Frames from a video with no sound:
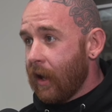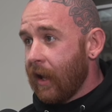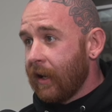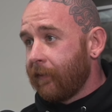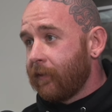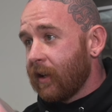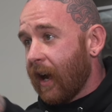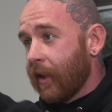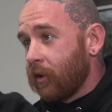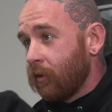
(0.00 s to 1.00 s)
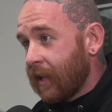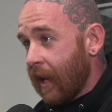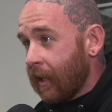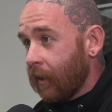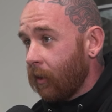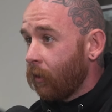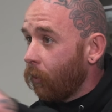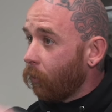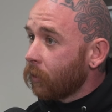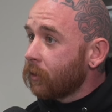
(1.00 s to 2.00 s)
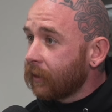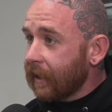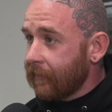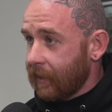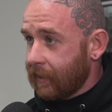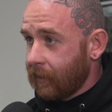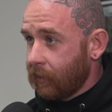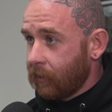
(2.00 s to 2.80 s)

And if either you take it or you leave it.